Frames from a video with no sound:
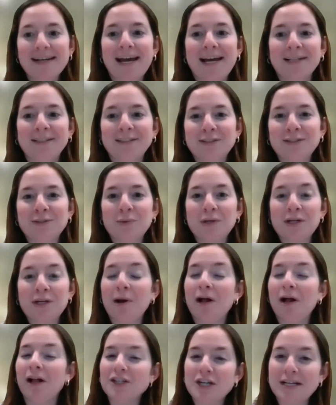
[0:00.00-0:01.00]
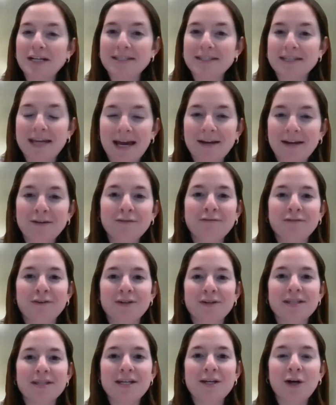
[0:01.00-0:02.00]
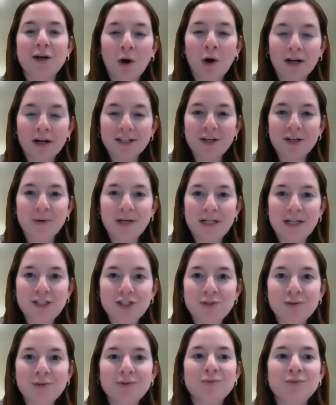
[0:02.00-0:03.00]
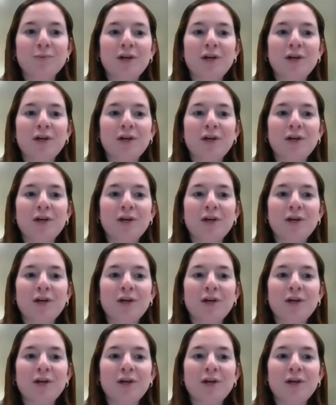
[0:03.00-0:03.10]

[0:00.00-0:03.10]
And we apologize again for the audio issues.